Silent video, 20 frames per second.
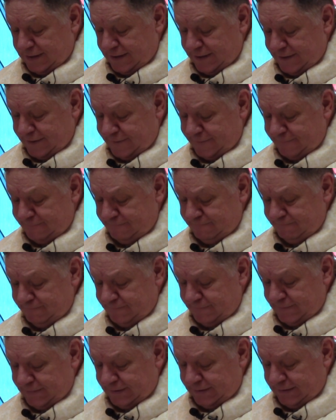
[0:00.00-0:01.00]
Um,
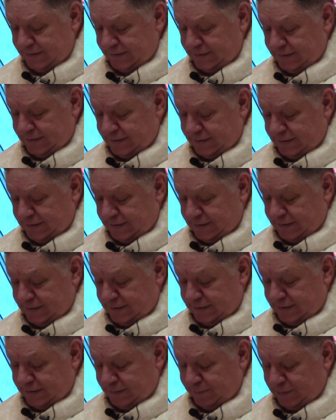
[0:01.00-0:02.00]

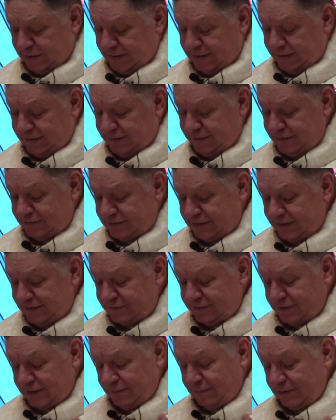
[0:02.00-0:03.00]
and he began to
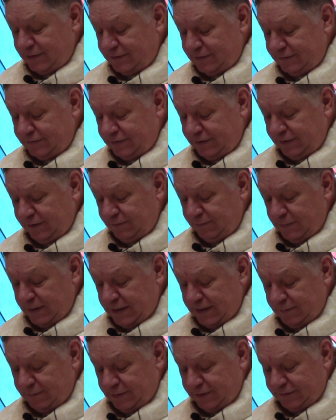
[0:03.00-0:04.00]
teach them that the Son of
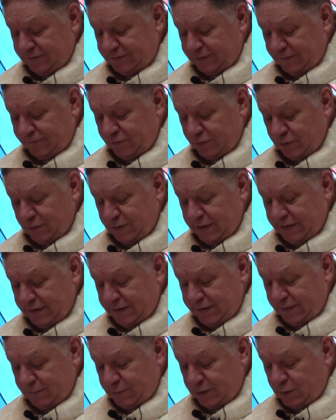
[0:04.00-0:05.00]
Man must suffer
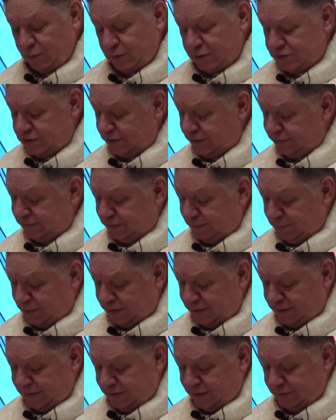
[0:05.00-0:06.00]
greatly and be rejected
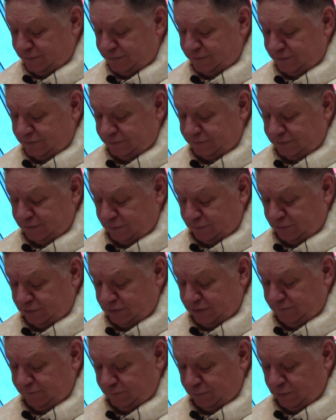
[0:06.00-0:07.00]
by the elders, the
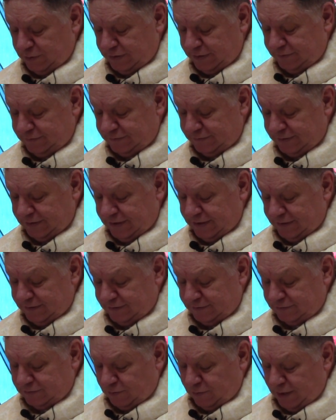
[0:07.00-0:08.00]
chief priests,
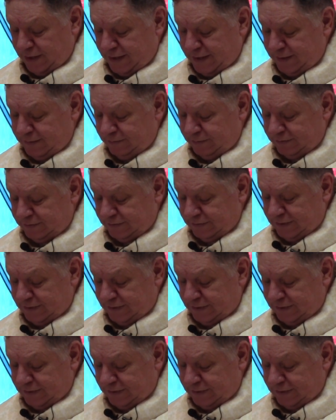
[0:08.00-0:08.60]
the scribes,